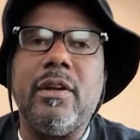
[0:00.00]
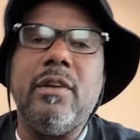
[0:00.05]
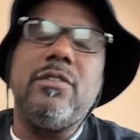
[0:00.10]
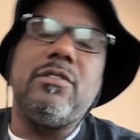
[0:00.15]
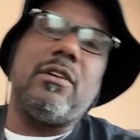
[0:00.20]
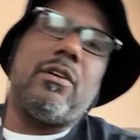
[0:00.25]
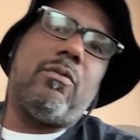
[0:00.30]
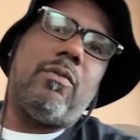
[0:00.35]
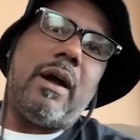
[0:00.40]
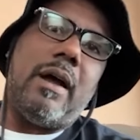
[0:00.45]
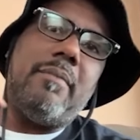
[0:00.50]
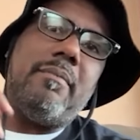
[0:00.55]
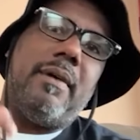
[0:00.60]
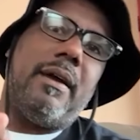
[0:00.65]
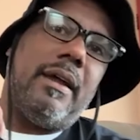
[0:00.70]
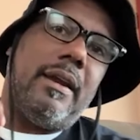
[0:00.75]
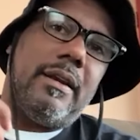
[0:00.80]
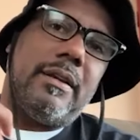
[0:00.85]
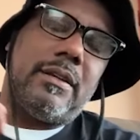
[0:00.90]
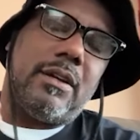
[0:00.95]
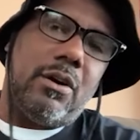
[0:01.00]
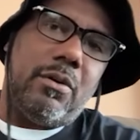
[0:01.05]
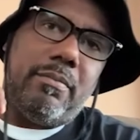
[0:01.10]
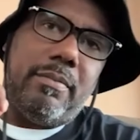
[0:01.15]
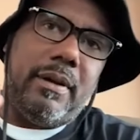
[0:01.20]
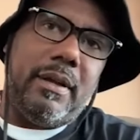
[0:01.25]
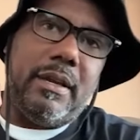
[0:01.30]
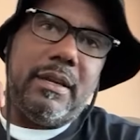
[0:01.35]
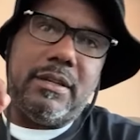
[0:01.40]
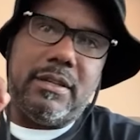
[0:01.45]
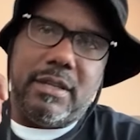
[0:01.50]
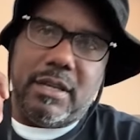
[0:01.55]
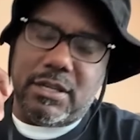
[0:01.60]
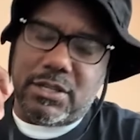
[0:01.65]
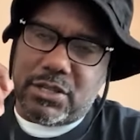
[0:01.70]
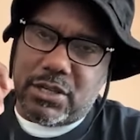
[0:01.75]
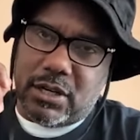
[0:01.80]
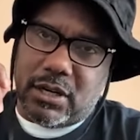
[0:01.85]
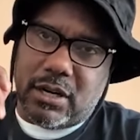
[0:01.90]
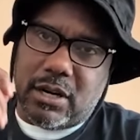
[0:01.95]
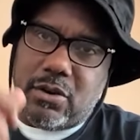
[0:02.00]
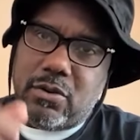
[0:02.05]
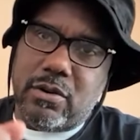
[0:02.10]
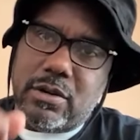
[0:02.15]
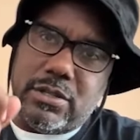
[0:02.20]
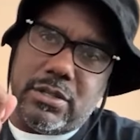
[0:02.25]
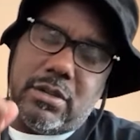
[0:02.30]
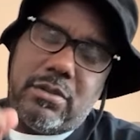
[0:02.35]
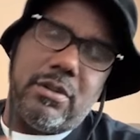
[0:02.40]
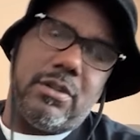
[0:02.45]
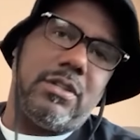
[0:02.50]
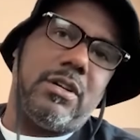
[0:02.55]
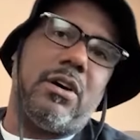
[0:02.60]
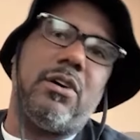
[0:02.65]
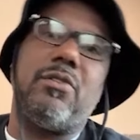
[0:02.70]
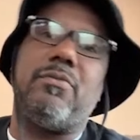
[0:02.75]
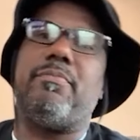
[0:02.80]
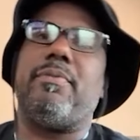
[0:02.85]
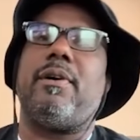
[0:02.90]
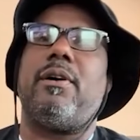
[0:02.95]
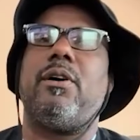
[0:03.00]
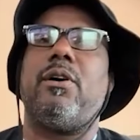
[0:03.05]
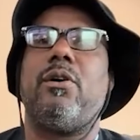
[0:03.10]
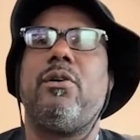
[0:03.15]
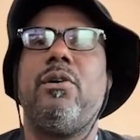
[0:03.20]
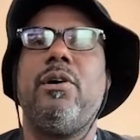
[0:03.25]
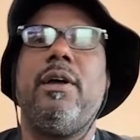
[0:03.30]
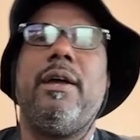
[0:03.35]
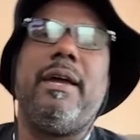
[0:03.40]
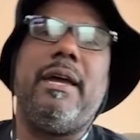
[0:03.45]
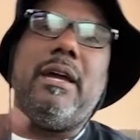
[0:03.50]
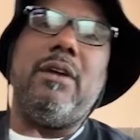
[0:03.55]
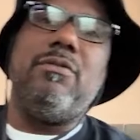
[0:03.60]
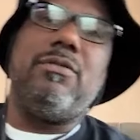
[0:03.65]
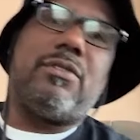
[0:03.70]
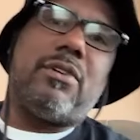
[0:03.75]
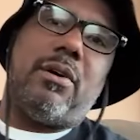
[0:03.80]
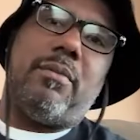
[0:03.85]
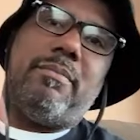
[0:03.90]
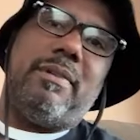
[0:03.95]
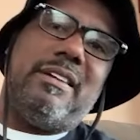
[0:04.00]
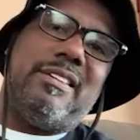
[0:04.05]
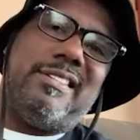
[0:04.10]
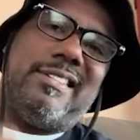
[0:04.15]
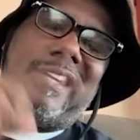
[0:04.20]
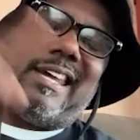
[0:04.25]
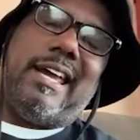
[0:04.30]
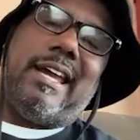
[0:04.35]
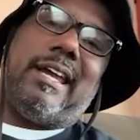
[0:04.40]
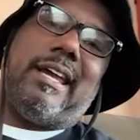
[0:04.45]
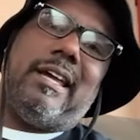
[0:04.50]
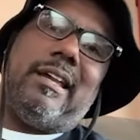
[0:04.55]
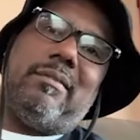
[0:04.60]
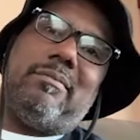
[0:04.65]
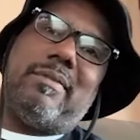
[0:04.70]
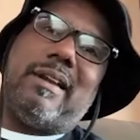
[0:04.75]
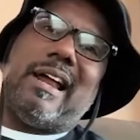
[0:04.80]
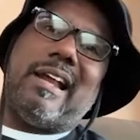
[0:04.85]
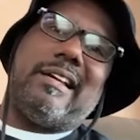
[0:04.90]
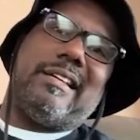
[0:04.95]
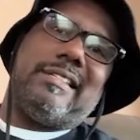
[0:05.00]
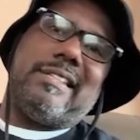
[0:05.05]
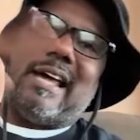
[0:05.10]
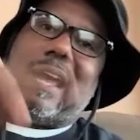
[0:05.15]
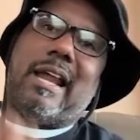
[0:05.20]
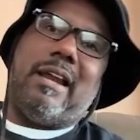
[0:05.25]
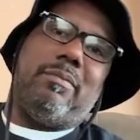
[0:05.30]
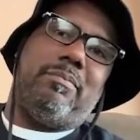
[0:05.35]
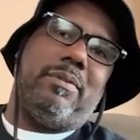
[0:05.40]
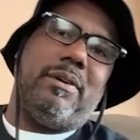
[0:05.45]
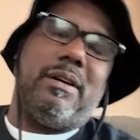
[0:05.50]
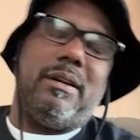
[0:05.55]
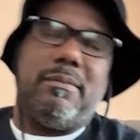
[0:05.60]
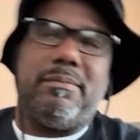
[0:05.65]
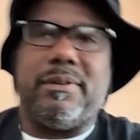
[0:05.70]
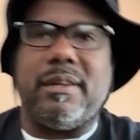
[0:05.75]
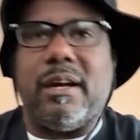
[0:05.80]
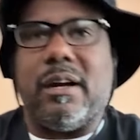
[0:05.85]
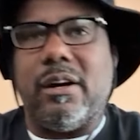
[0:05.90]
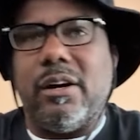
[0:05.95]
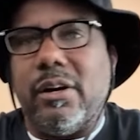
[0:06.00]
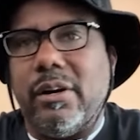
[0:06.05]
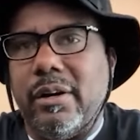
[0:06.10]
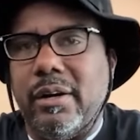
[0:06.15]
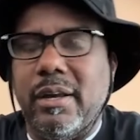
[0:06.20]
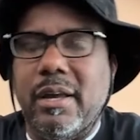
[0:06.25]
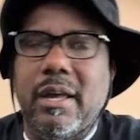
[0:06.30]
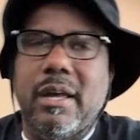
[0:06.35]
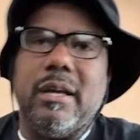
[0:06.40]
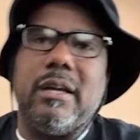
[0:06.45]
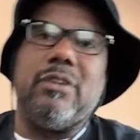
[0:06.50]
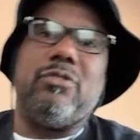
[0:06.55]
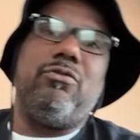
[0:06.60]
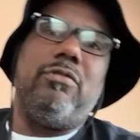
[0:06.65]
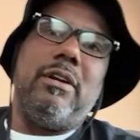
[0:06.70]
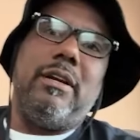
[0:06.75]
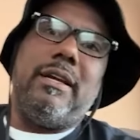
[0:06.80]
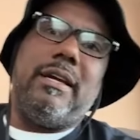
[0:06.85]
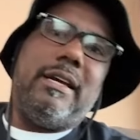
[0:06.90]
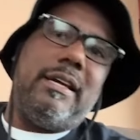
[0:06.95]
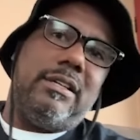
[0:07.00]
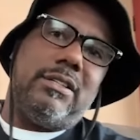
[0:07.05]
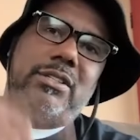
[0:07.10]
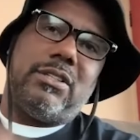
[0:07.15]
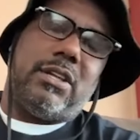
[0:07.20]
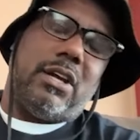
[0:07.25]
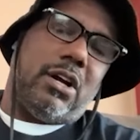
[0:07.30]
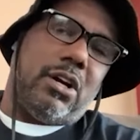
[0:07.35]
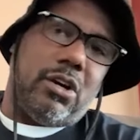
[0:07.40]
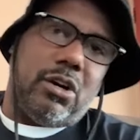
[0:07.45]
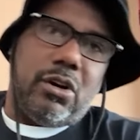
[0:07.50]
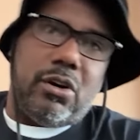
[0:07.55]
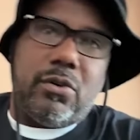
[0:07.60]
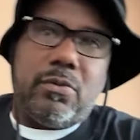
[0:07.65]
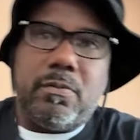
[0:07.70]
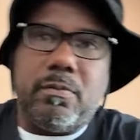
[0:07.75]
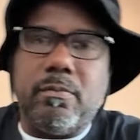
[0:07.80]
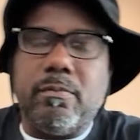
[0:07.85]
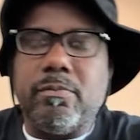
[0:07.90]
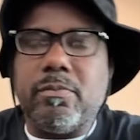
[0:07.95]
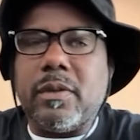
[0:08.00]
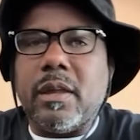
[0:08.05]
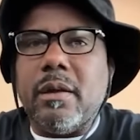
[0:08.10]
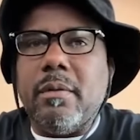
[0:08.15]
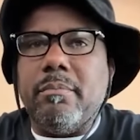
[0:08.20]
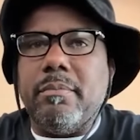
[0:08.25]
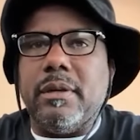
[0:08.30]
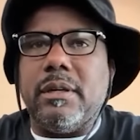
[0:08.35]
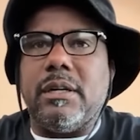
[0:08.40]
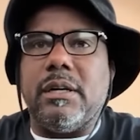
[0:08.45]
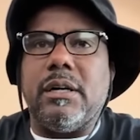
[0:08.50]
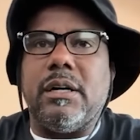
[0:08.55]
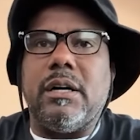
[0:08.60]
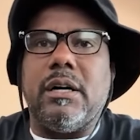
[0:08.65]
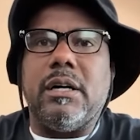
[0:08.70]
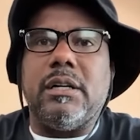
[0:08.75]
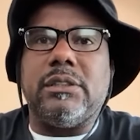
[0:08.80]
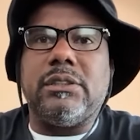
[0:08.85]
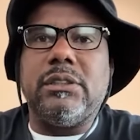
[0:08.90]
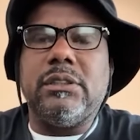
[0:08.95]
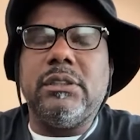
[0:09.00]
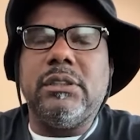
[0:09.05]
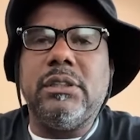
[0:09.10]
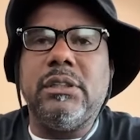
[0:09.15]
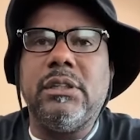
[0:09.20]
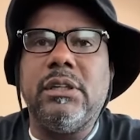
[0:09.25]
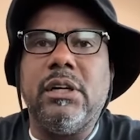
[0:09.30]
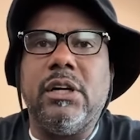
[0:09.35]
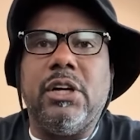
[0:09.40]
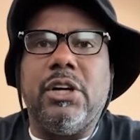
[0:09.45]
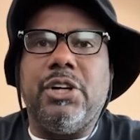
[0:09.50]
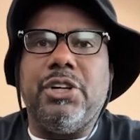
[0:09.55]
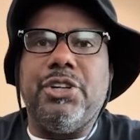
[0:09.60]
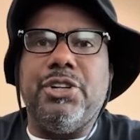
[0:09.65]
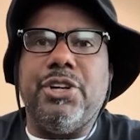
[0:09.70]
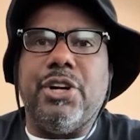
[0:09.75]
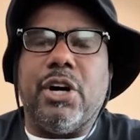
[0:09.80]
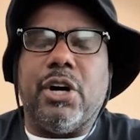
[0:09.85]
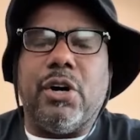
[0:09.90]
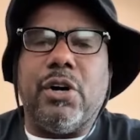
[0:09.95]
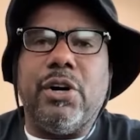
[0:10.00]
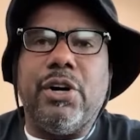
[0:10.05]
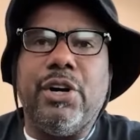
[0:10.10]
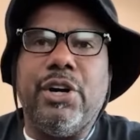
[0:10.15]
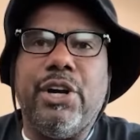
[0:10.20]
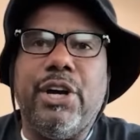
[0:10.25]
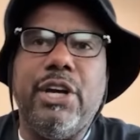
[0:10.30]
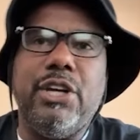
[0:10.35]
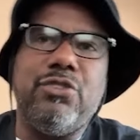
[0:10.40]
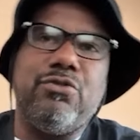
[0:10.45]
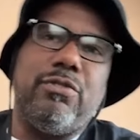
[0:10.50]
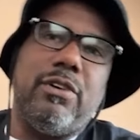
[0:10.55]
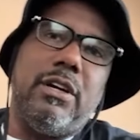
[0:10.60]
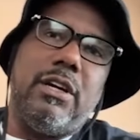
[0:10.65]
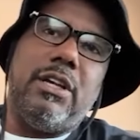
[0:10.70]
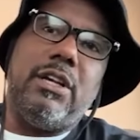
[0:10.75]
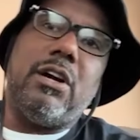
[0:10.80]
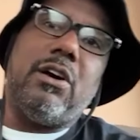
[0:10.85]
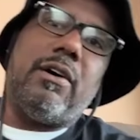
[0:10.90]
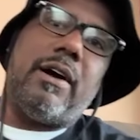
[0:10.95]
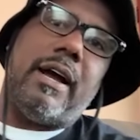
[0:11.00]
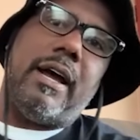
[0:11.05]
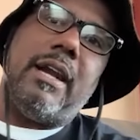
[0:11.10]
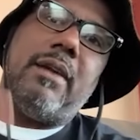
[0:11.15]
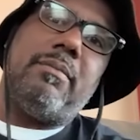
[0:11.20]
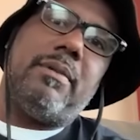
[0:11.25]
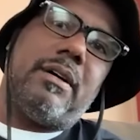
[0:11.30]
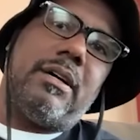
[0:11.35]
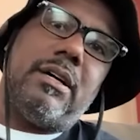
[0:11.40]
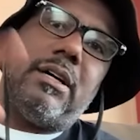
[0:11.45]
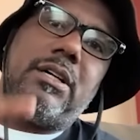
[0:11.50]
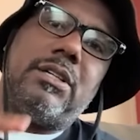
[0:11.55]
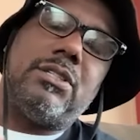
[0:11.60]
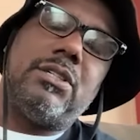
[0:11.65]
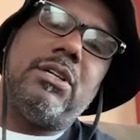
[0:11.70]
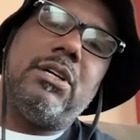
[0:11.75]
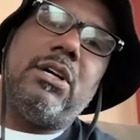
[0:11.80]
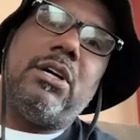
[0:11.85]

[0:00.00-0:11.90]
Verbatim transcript: So the white man is going to be, is, is your lowest on the totem pole. He was going to be second, but I decided to put him third. Because really he's third because, you know, he's really your hater because